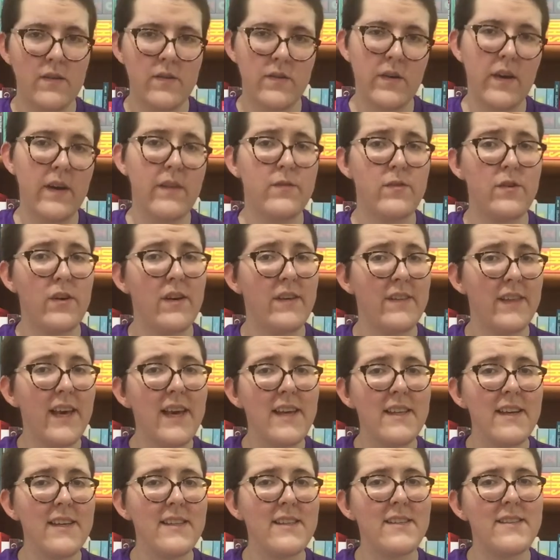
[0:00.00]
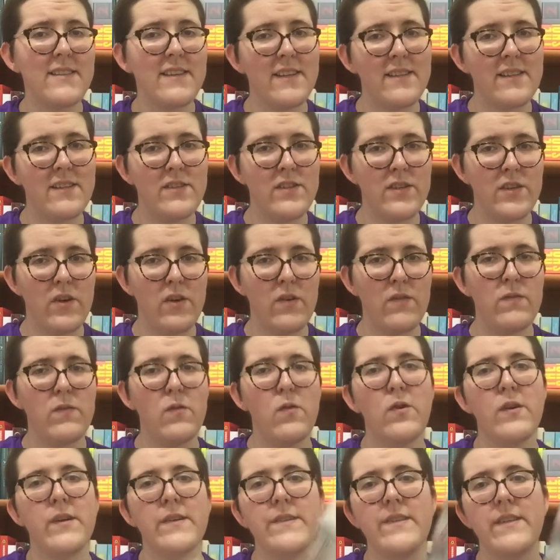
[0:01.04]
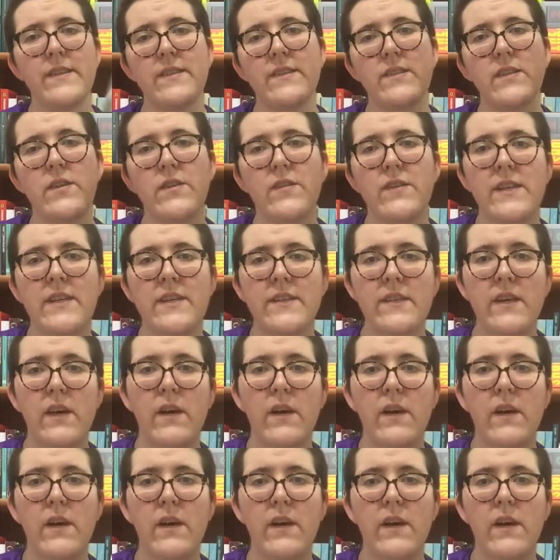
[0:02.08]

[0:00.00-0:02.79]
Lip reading: So after all that, I decided to go for 6 Degrees